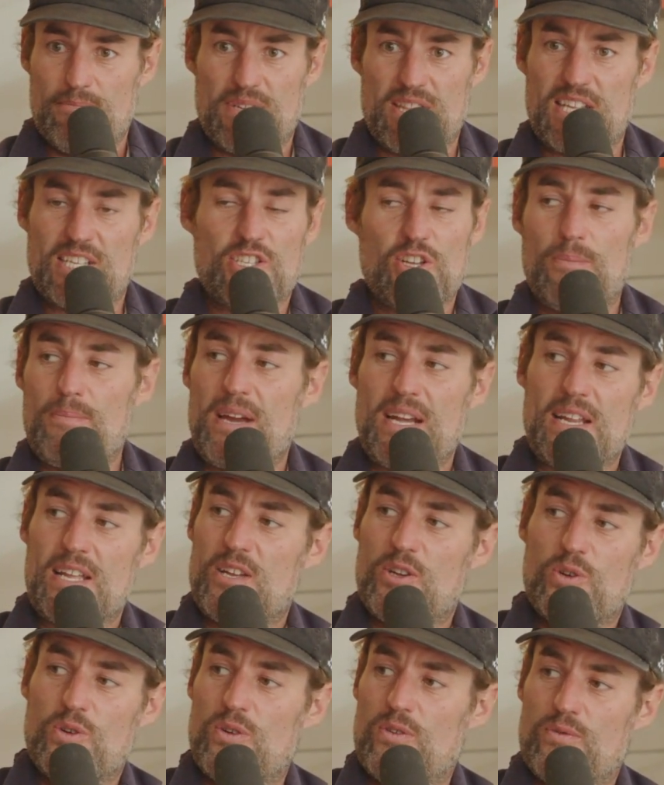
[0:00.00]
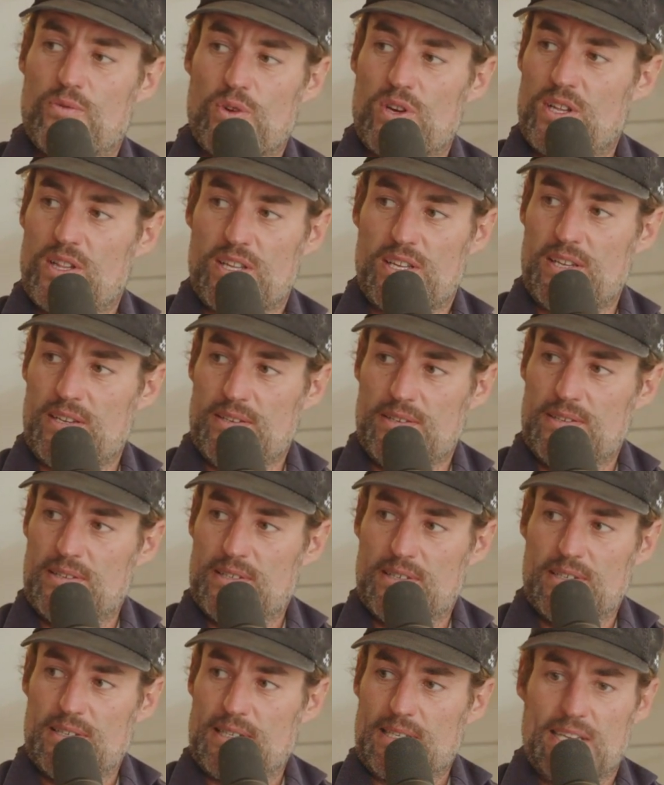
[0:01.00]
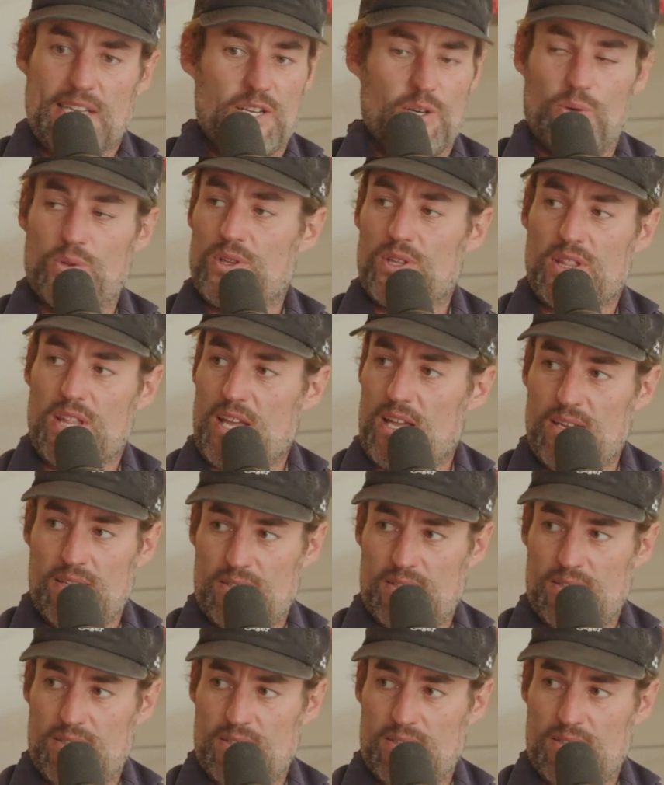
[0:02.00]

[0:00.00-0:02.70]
But there's not many who have really killed it there.